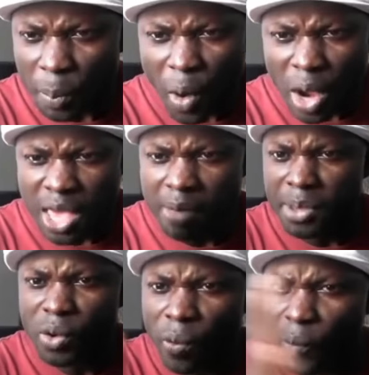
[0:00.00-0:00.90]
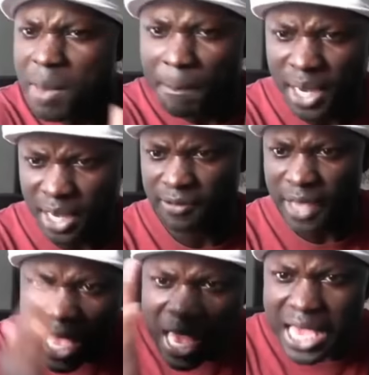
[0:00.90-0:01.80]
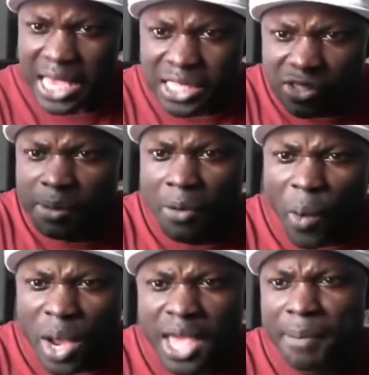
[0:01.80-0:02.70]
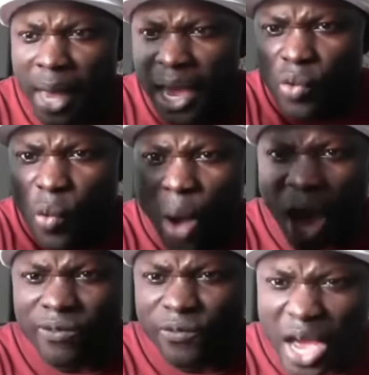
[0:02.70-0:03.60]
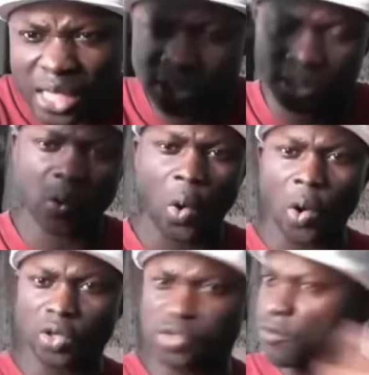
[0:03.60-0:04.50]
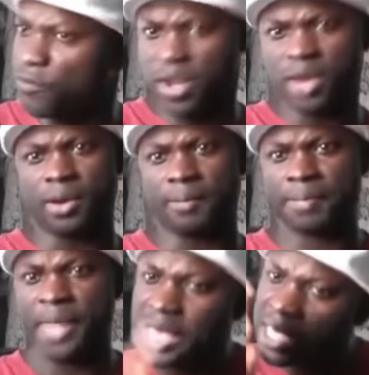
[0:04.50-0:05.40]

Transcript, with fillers: support him because we believe he is the only man who advanced the cause of freedom.